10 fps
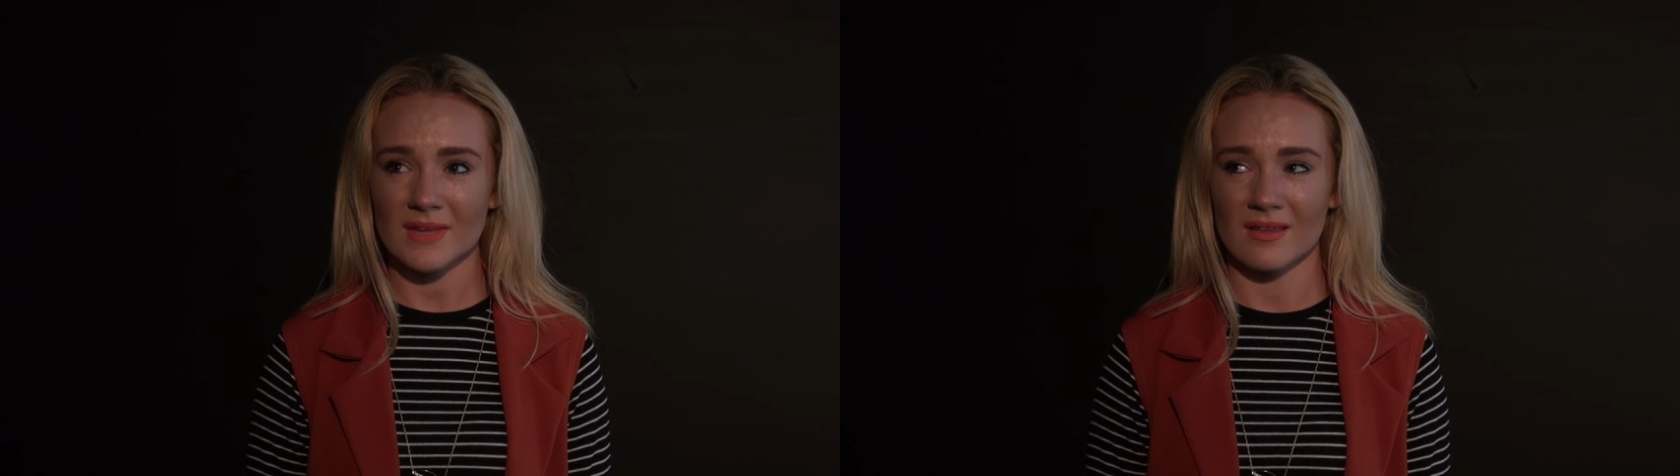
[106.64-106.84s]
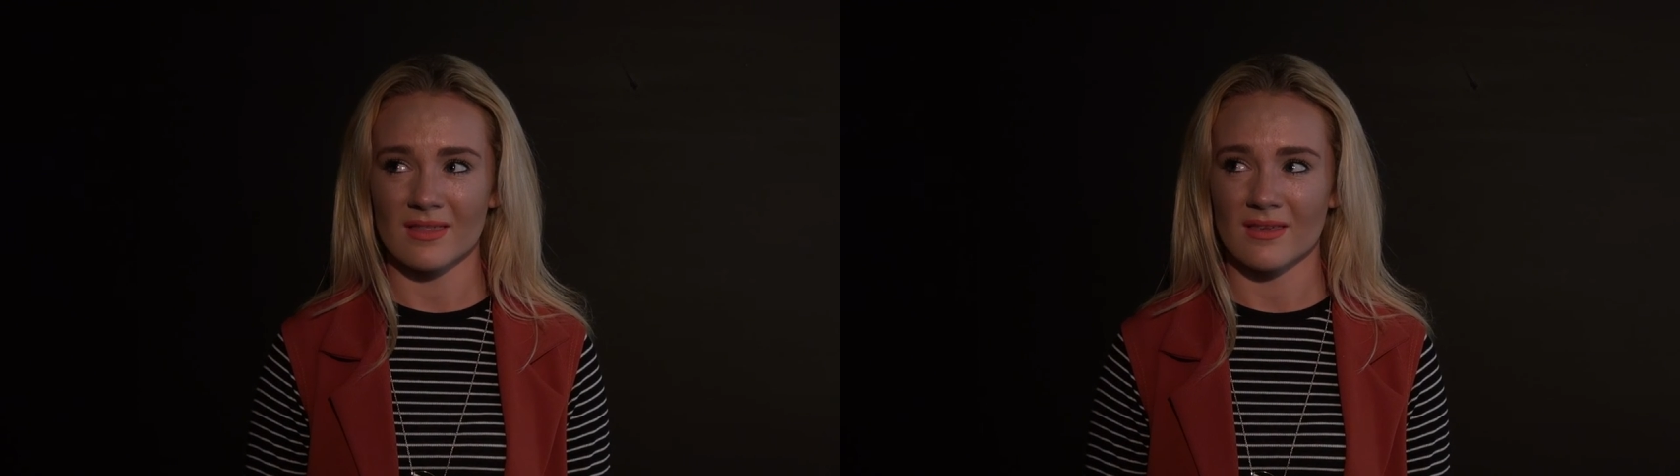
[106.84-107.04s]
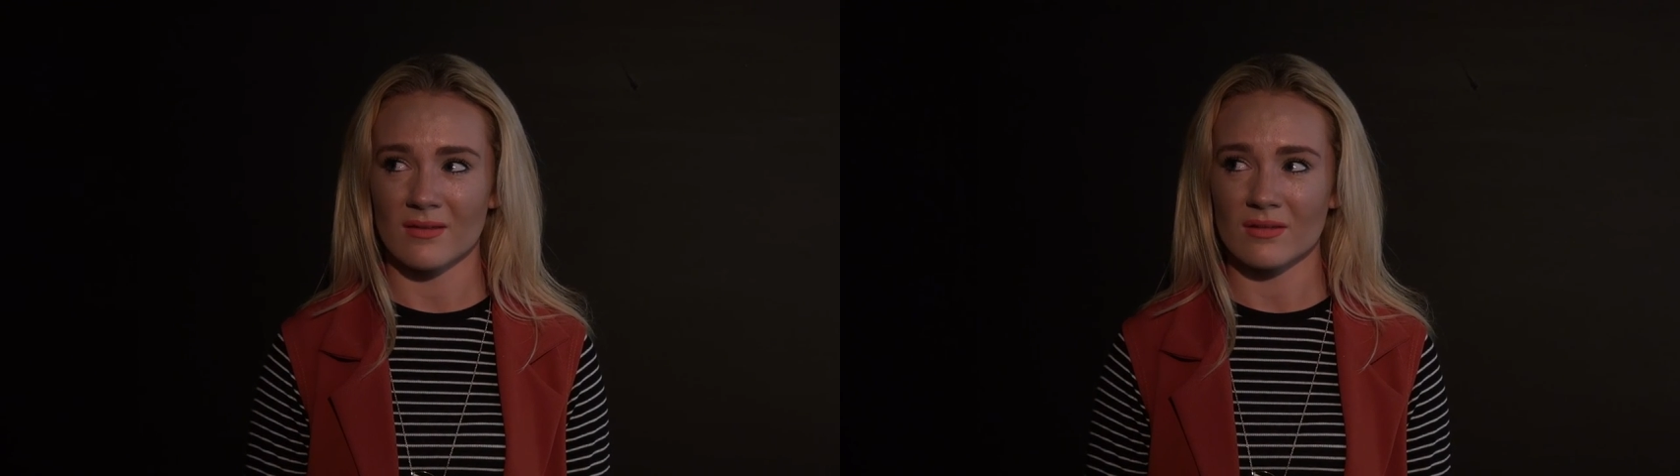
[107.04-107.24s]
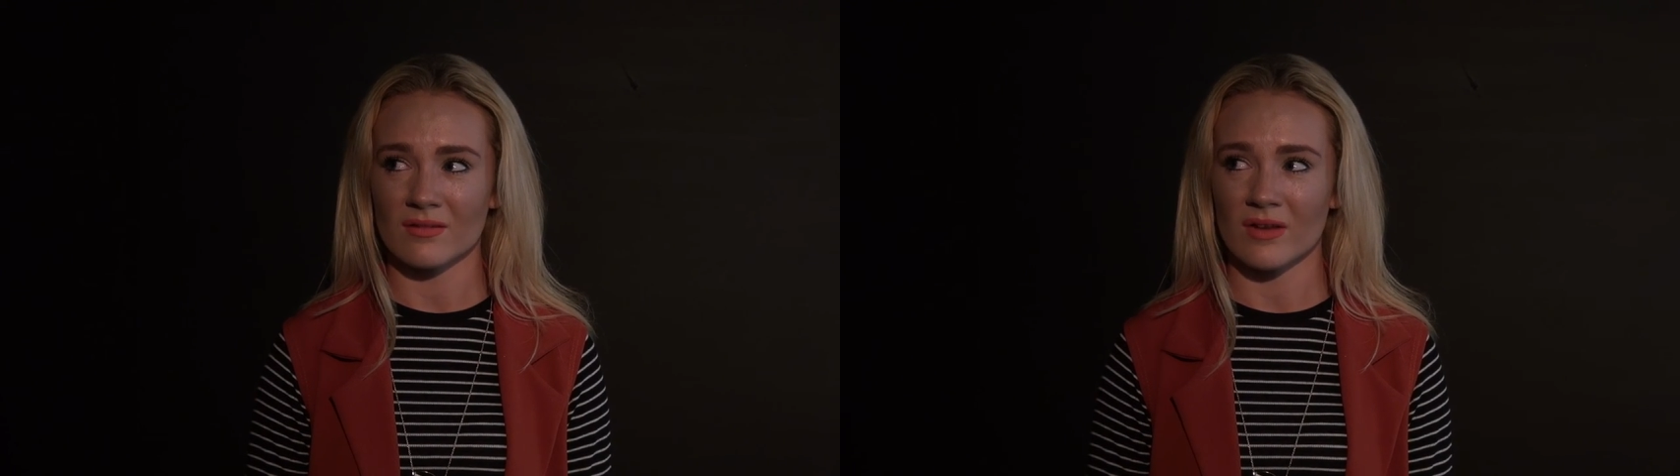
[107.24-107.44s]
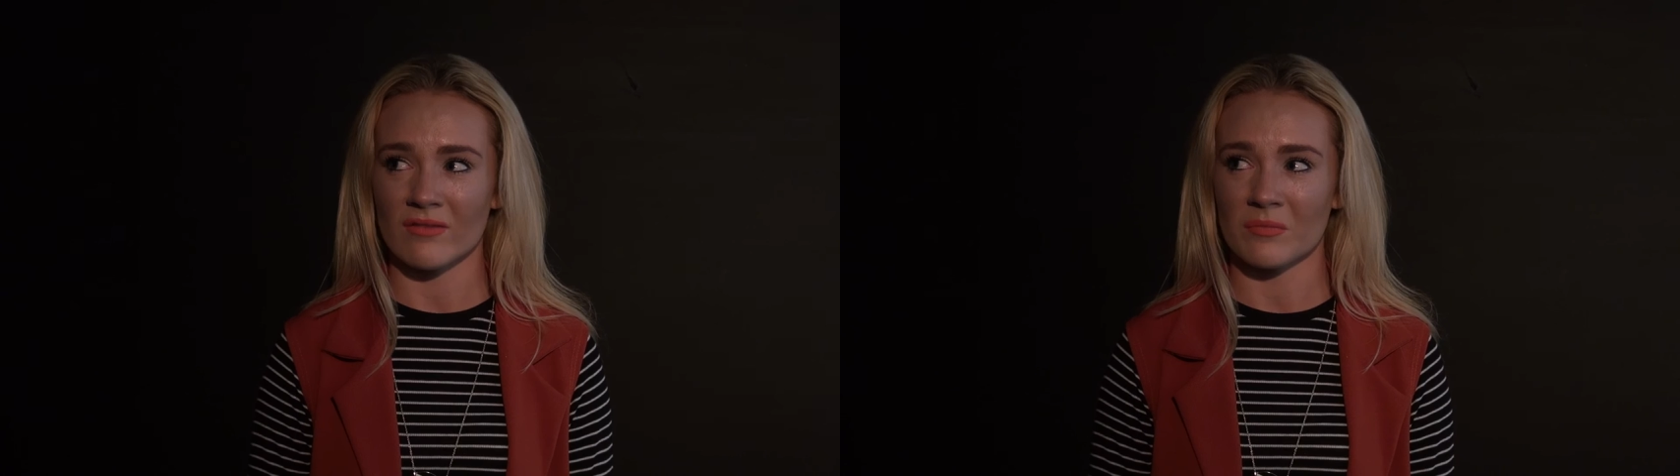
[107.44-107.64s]
I think you could
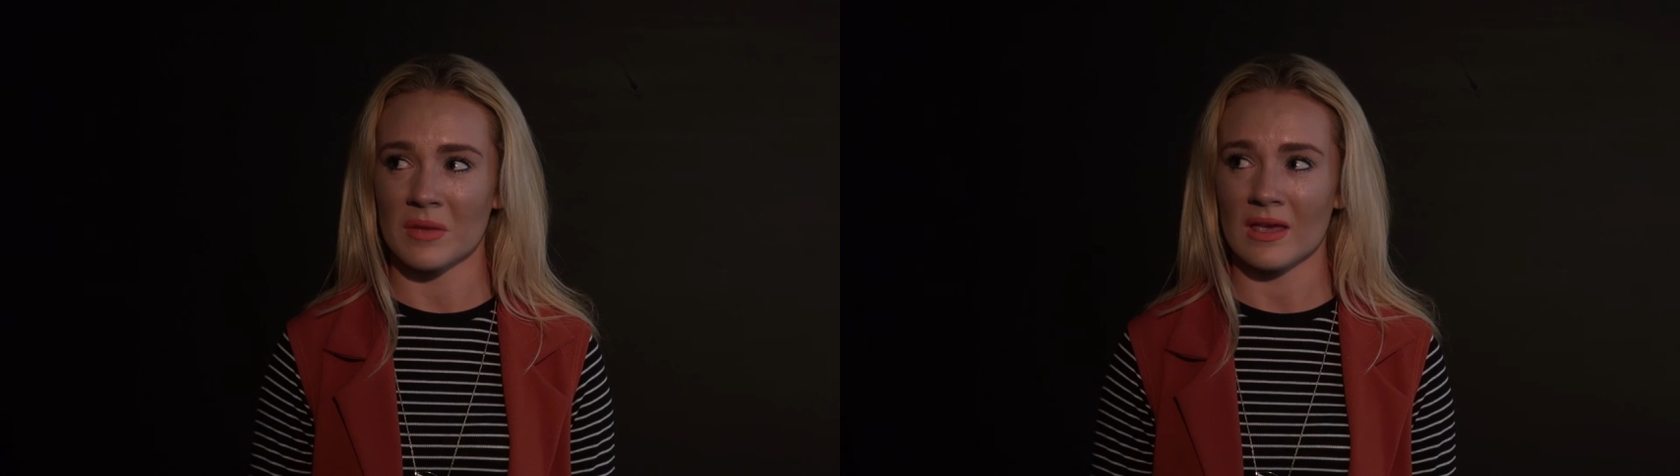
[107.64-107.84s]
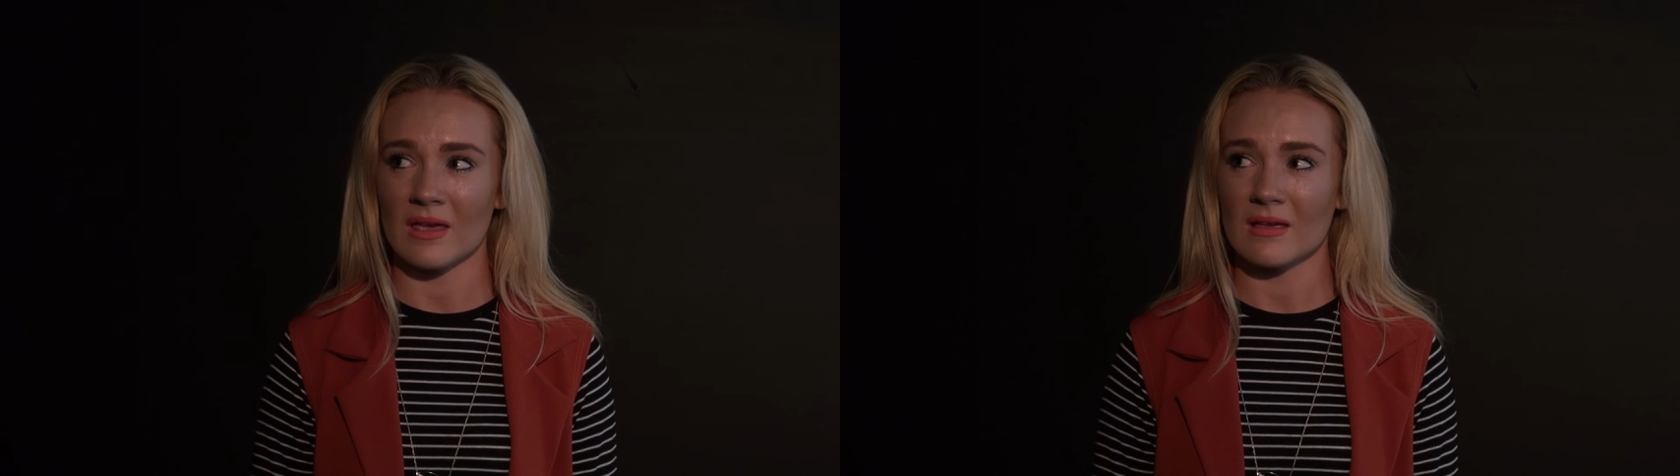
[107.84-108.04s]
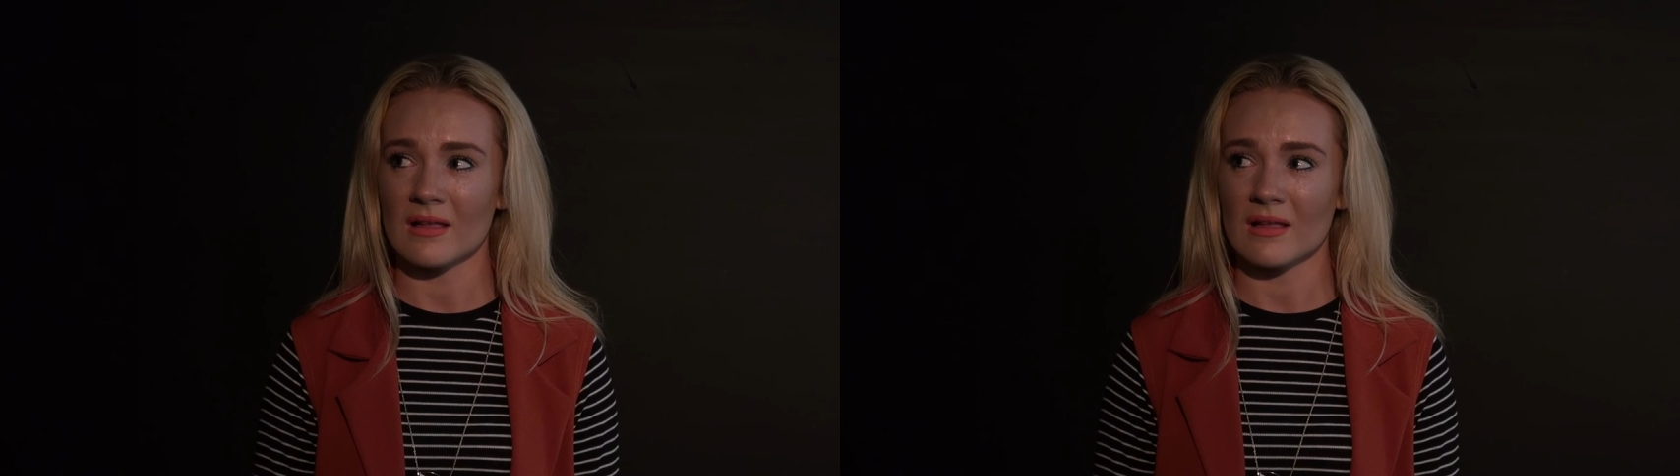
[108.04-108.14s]
have loved me.